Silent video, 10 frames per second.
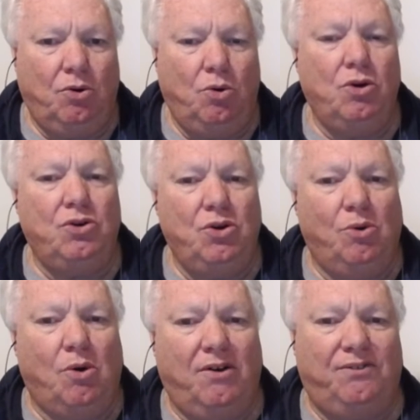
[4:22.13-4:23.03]
or a new
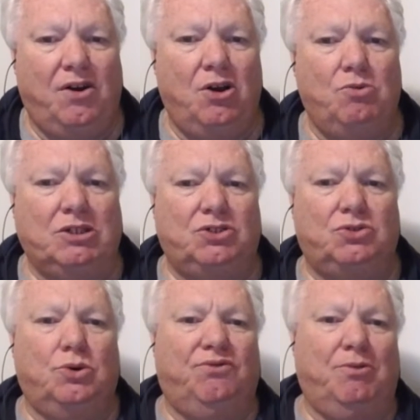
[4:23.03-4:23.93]
iPhone
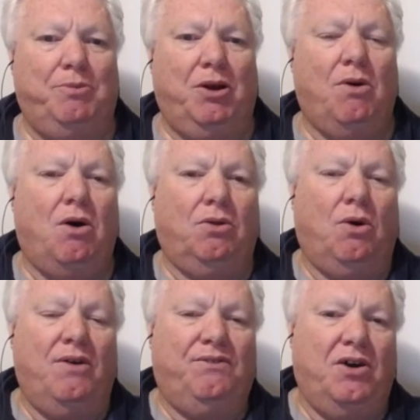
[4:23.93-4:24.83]
restored from your old
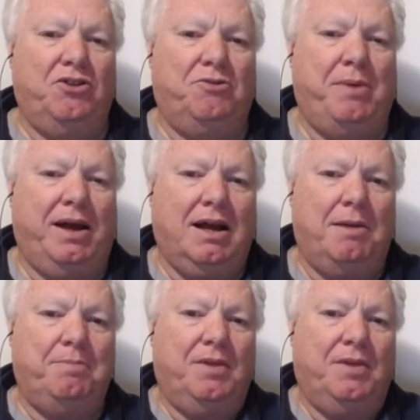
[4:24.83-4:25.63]
iPhone's backup.